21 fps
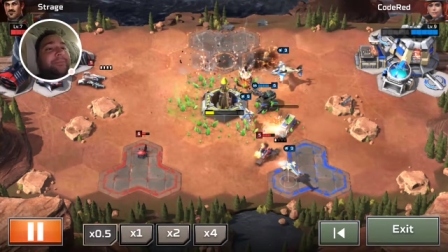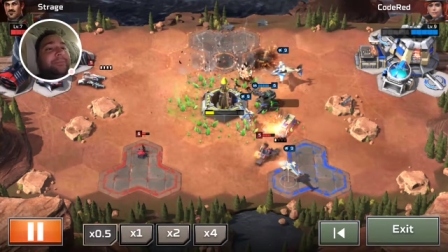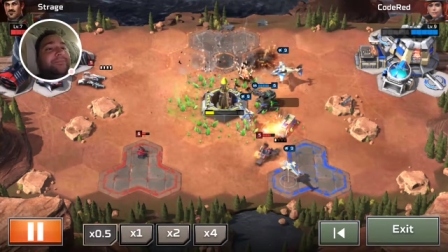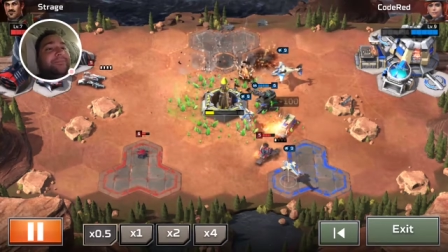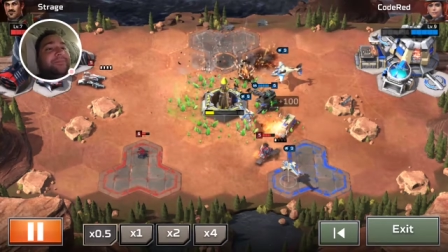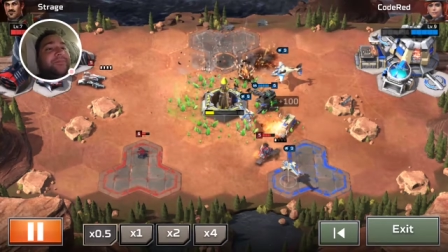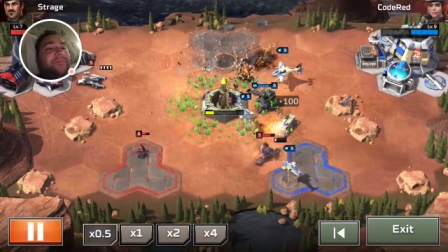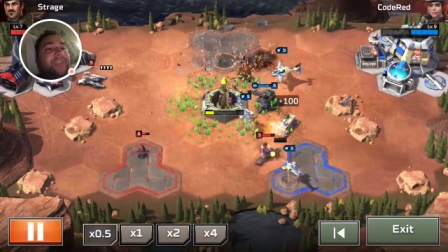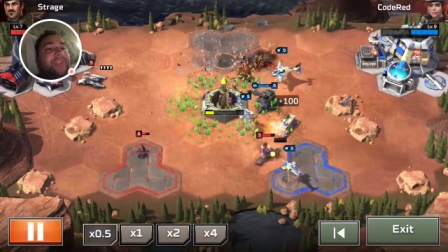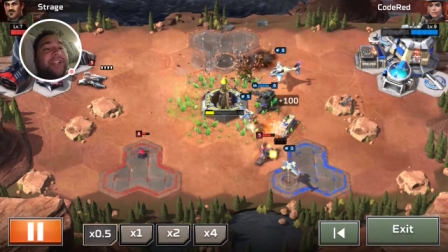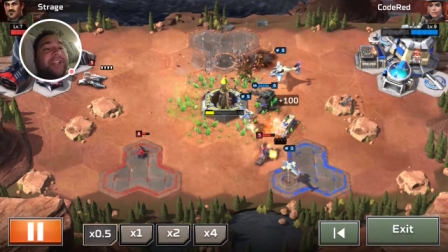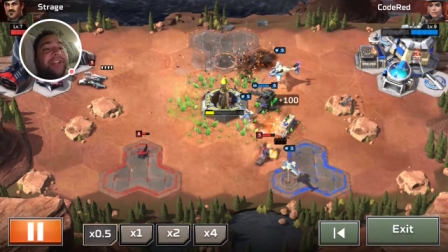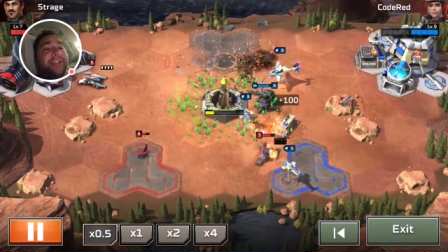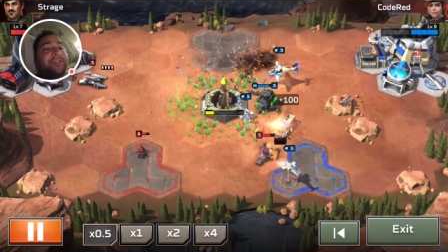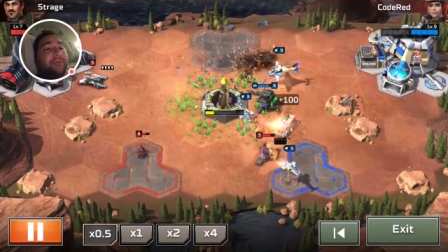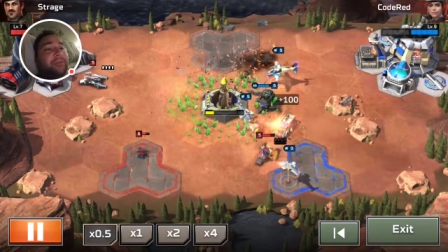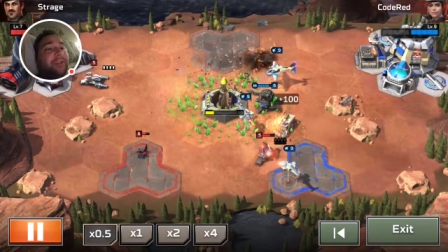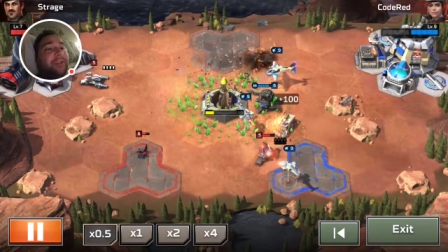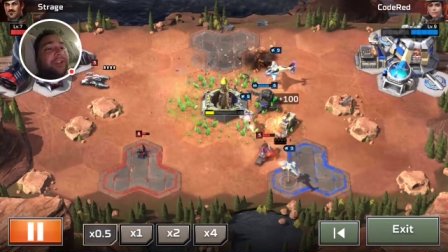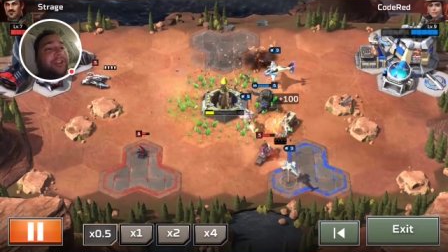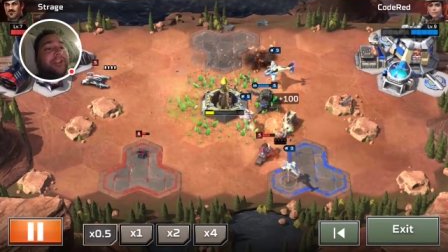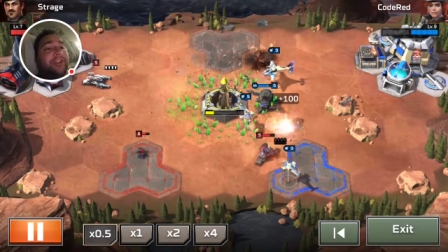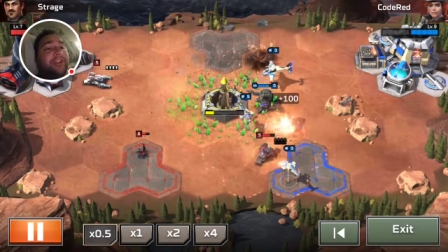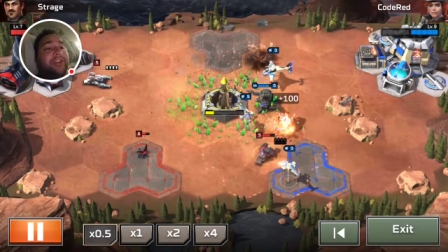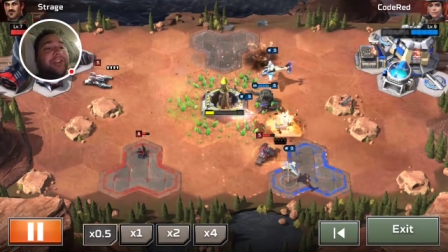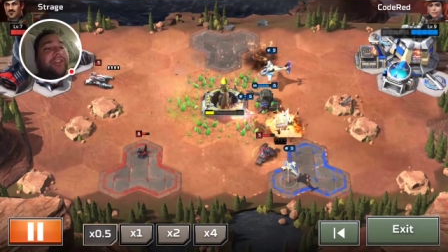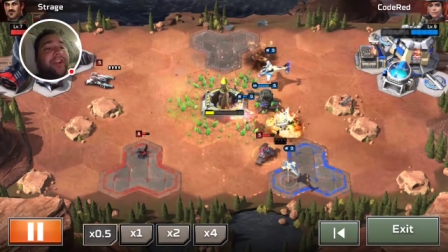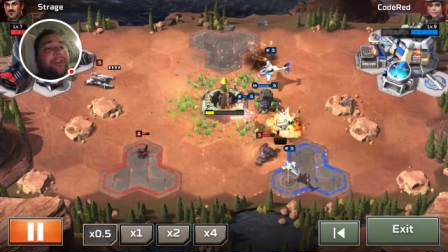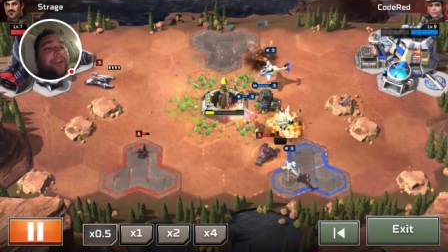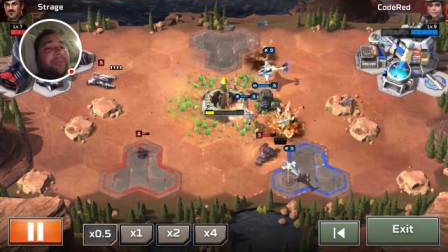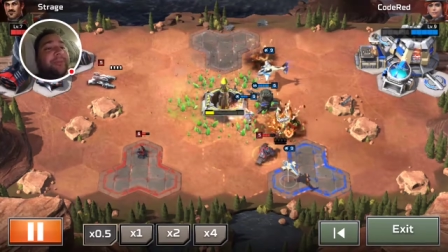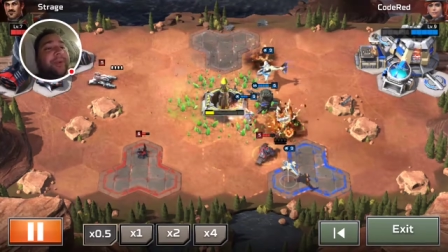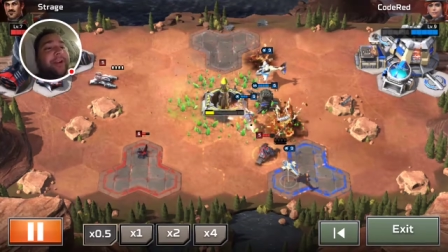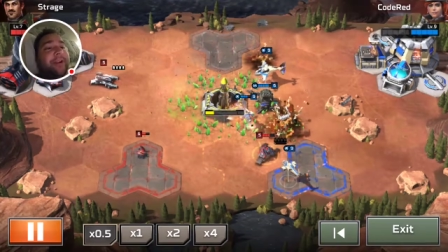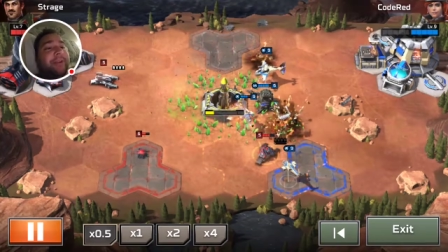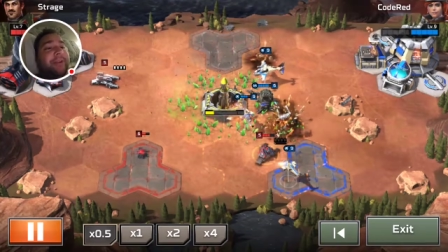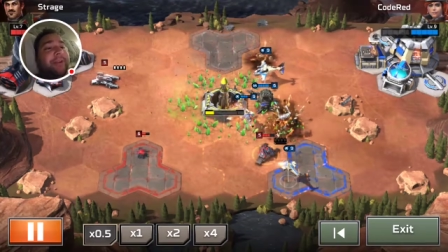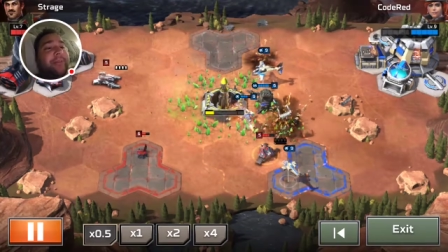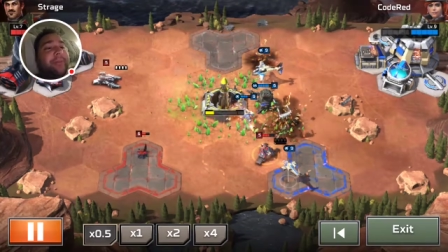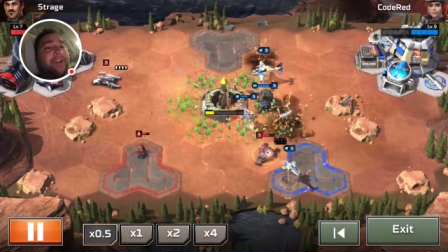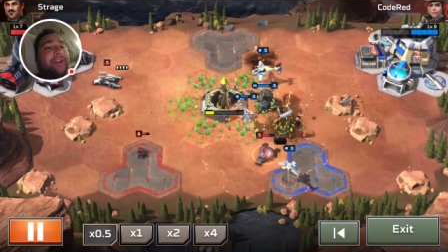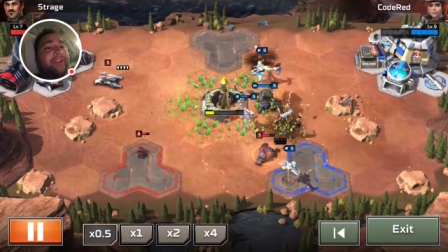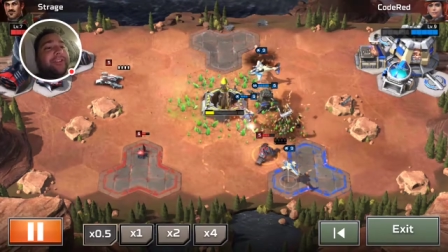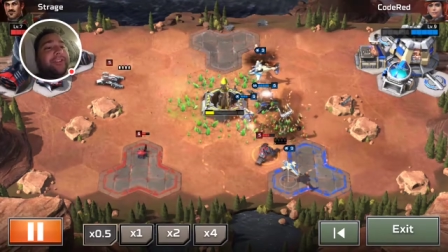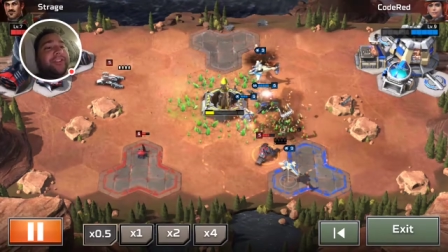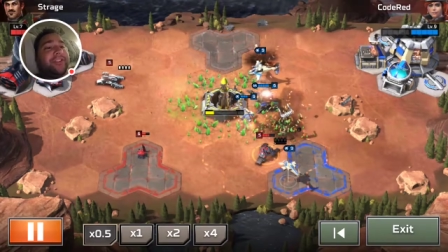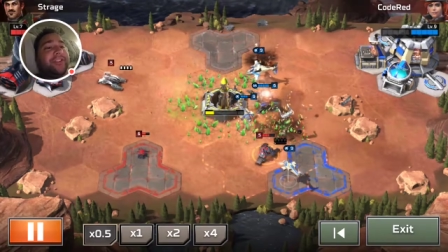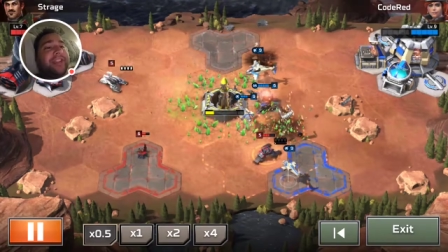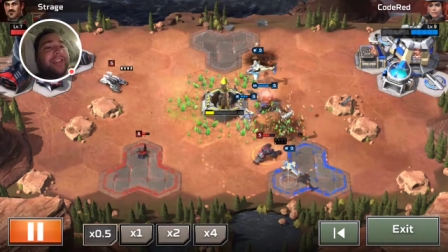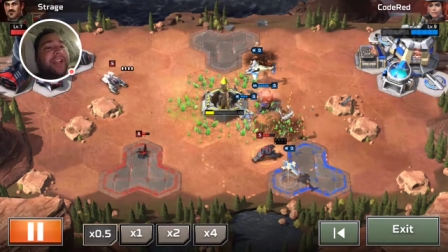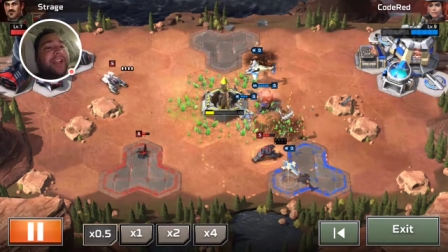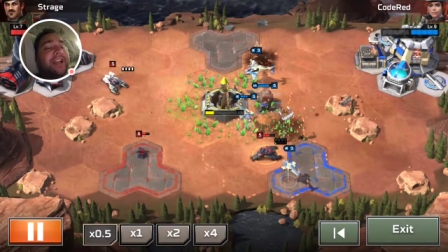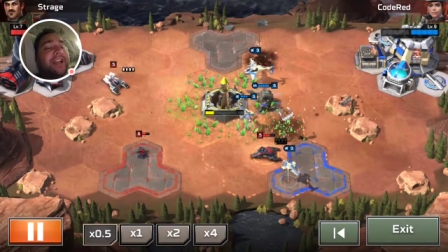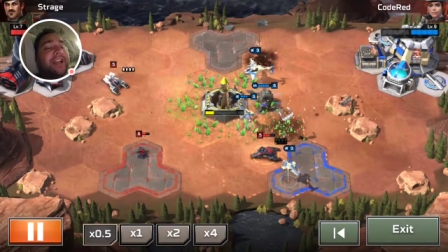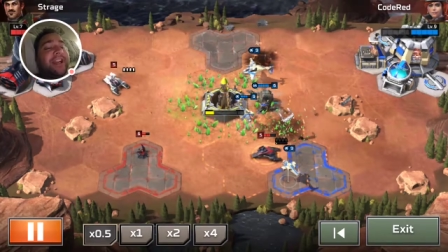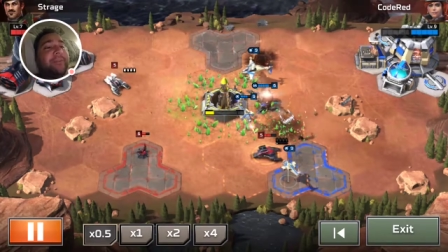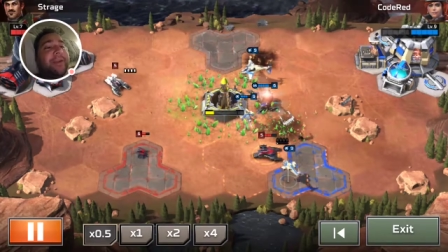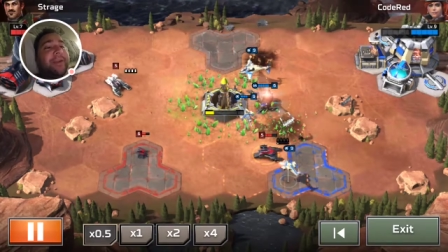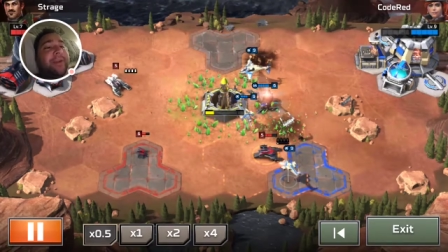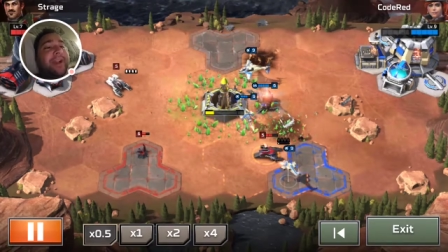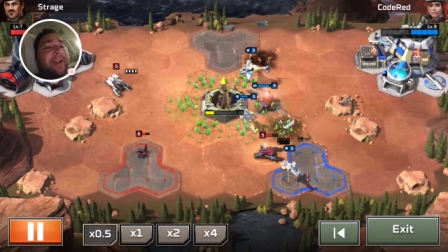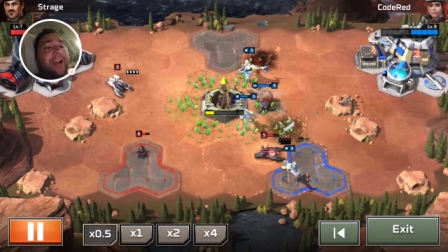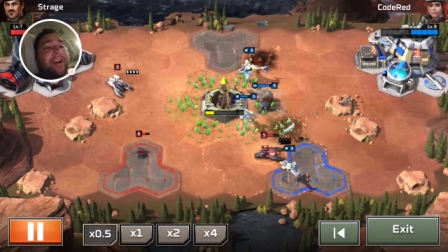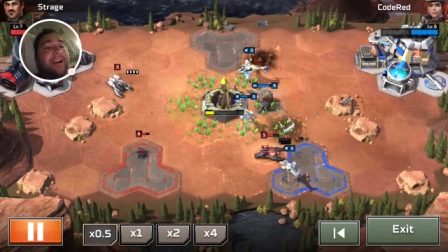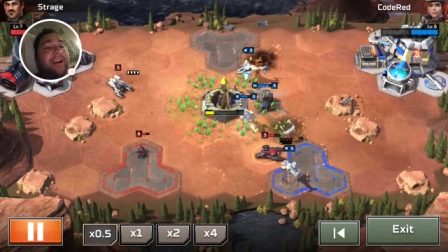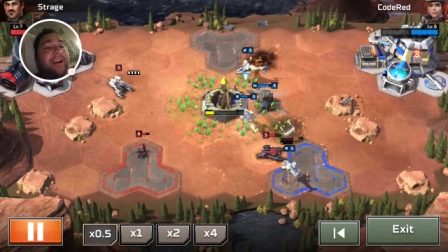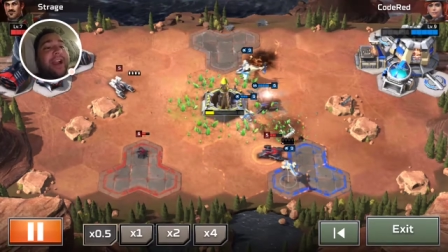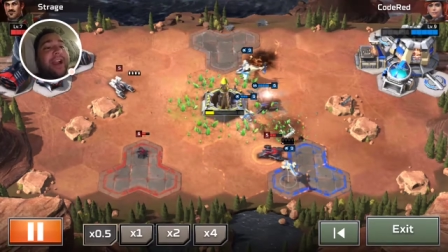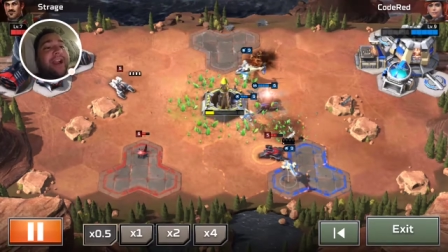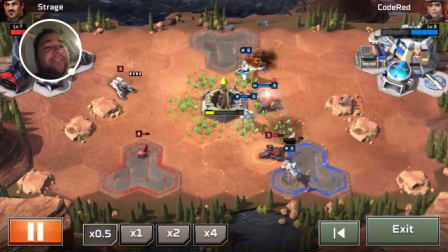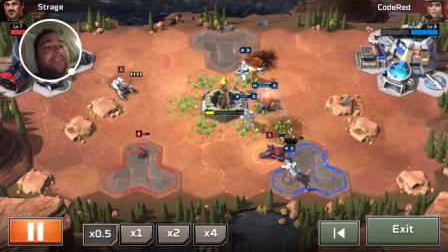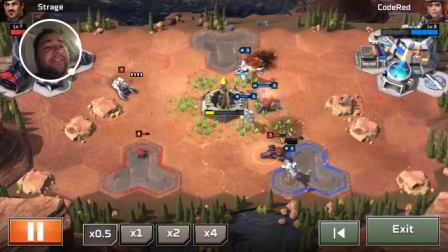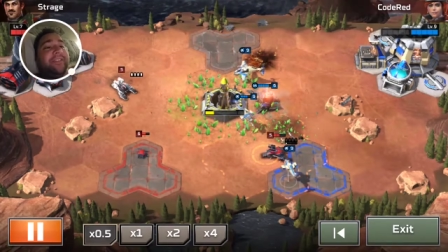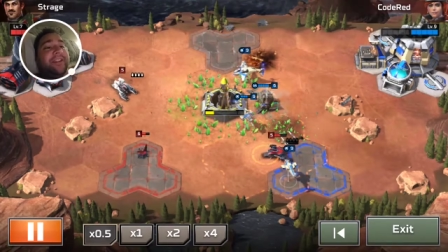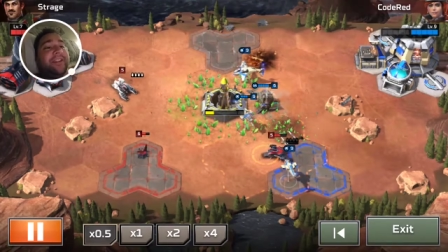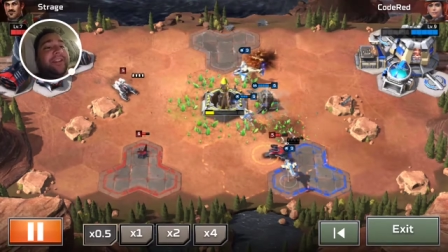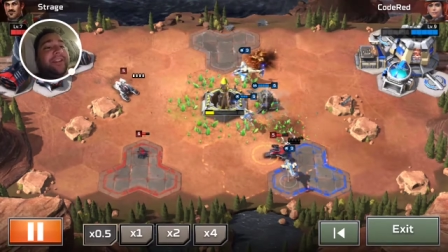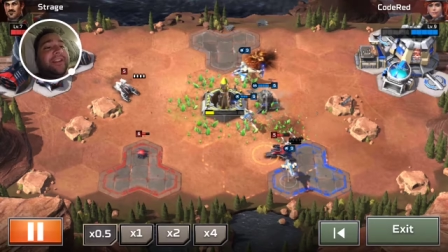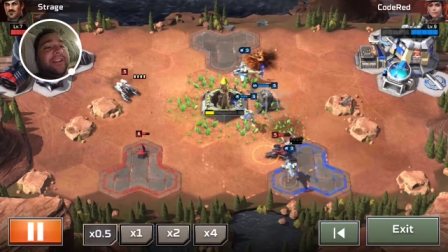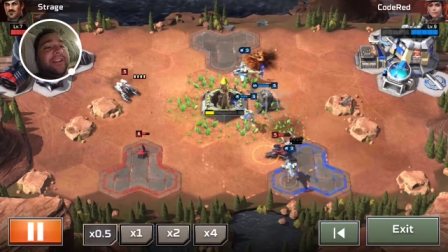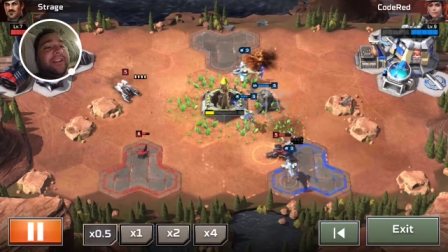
He does really good there. He micromanages to take out my air and